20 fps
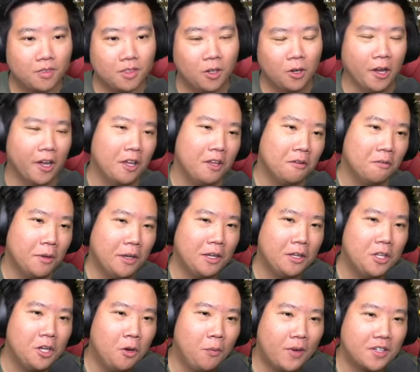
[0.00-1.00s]
Okay.
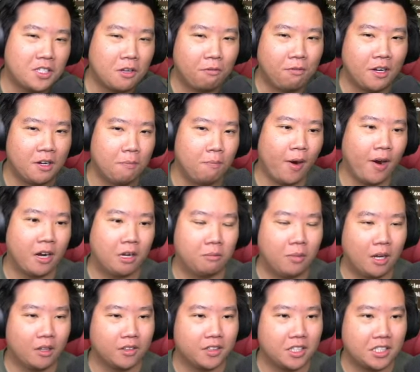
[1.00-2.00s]
You know what's a fun part
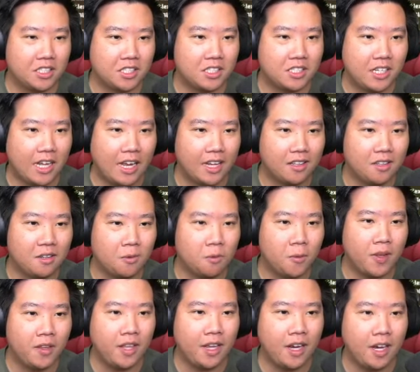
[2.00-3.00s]
about this is that
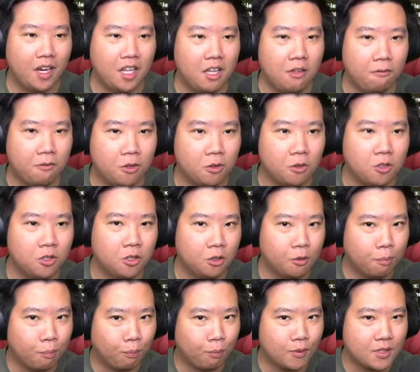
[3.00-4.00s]
when they leave you,
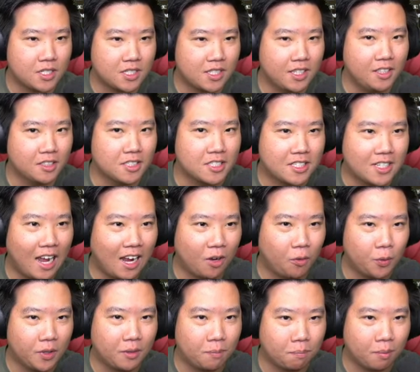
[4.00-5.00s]
you're still
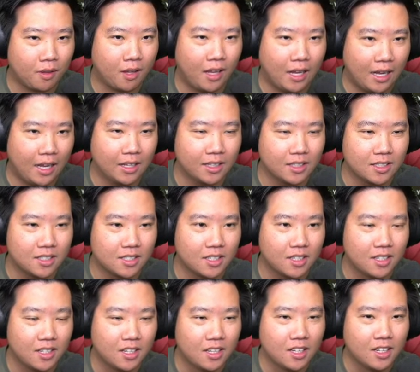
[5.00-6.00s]
stuck with blood.
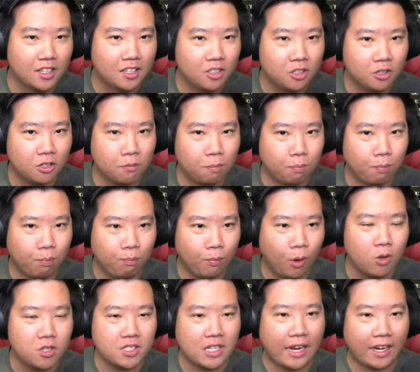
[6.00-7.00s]
You're
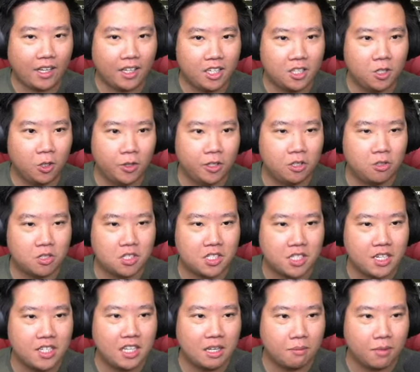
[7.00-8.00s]
most likely going to
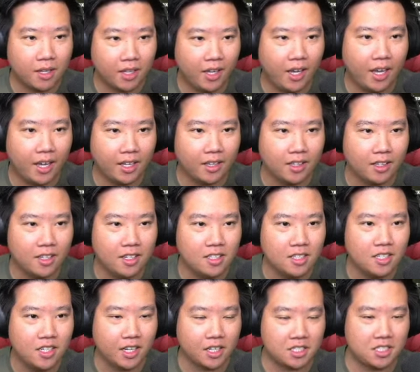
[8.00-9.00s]
see them again in
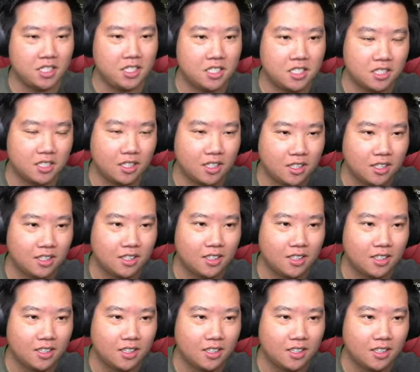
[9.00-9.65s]
the next season.